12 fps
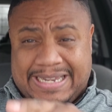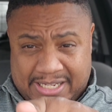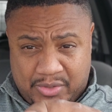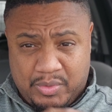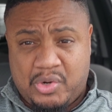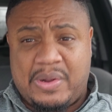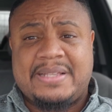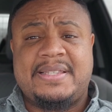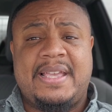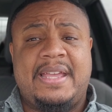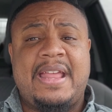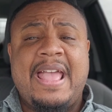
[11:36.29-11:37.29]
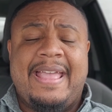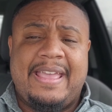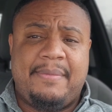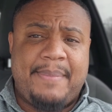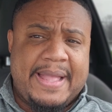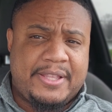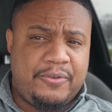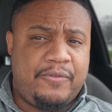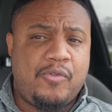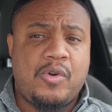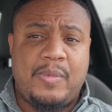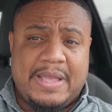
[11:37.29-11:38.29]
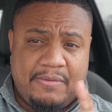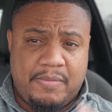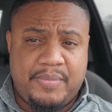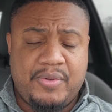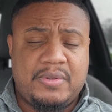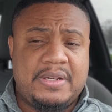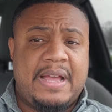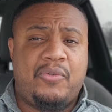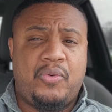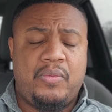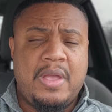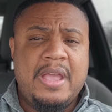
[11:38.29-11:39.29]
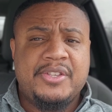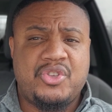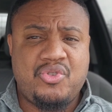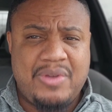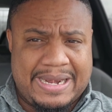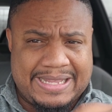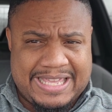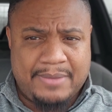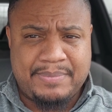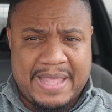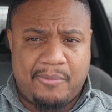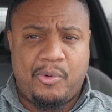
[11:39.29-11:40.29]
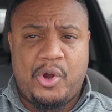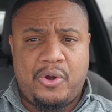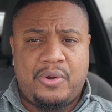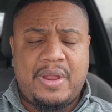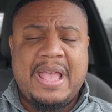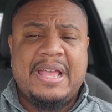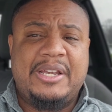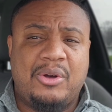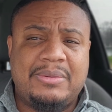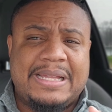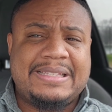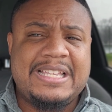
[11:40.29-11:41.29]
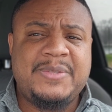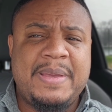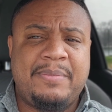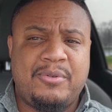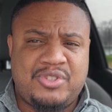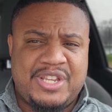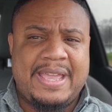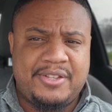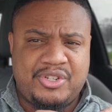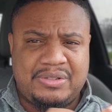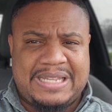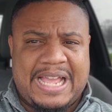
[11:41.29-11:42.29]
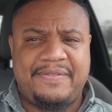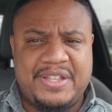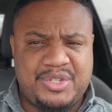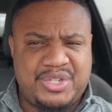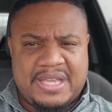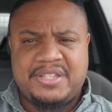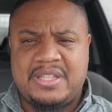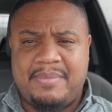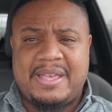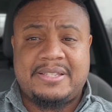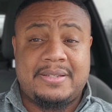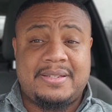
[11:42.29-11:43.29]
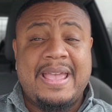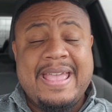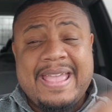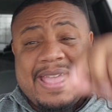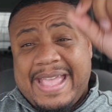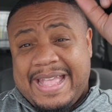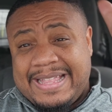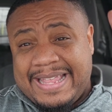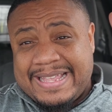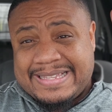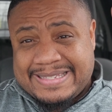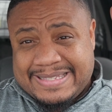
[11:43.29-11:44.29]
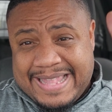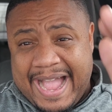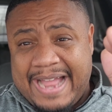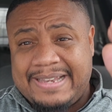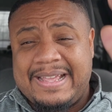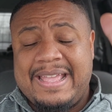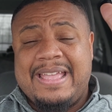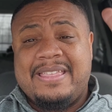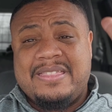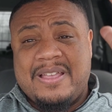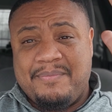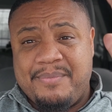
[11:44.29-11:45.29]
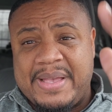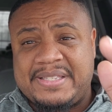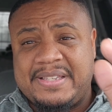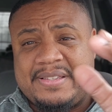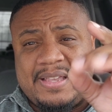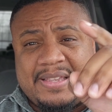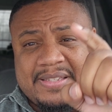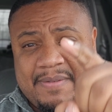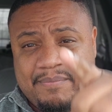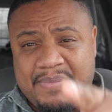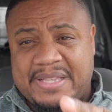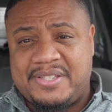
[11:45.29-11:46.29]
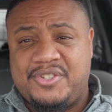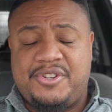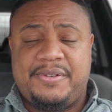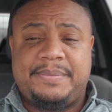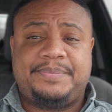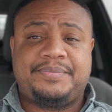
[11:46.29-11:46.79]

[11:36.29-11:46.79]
That's what Christ said in Matthew 4 when he rebuked the devil. So you got to keep that word. Don't let these people change your life and change the message. It is not the message, it's the messenger.